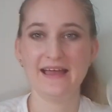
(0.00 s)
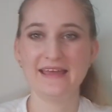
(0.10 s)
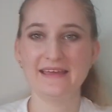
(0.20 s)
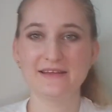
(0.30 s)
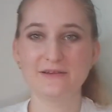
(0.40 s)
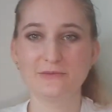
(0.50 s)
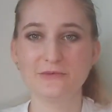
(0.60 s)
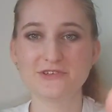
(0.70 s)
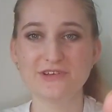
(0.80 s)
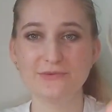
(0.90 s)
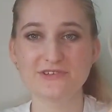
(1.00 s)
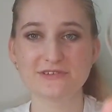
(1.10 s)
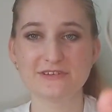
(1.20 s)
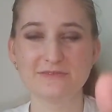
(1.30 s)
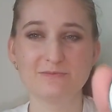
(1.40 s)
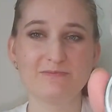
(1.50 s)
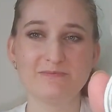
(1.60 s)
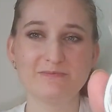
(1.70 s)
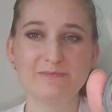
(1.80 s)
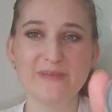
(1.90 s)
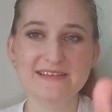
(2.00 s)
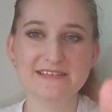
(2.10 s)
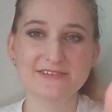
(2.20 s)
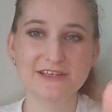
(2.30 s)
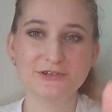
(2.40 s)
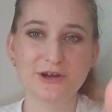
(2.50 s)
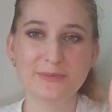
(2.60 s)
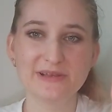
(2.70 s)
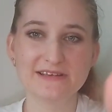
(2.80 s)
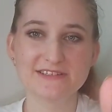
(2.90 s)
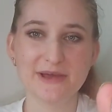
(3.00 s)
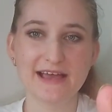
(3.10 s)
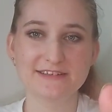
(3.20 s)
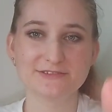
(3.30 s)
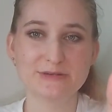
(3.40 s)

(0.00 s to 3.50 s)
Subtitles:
It also was massively crumbly, so I had to